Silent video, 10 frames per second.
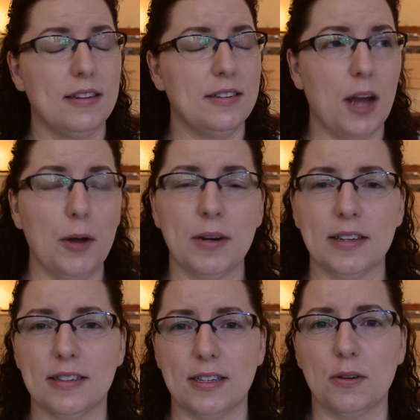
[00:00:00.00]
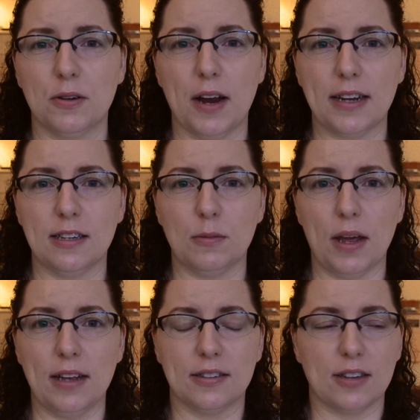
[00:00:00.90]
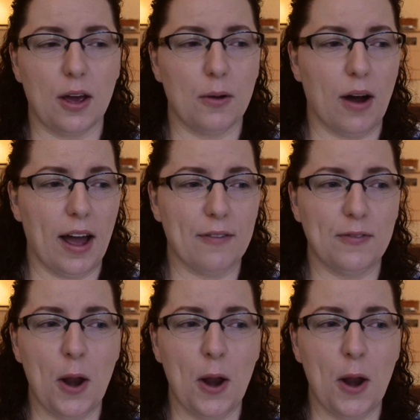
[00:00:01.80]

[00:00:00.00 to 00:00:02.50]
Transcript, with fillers: No one has still corrected me, so I have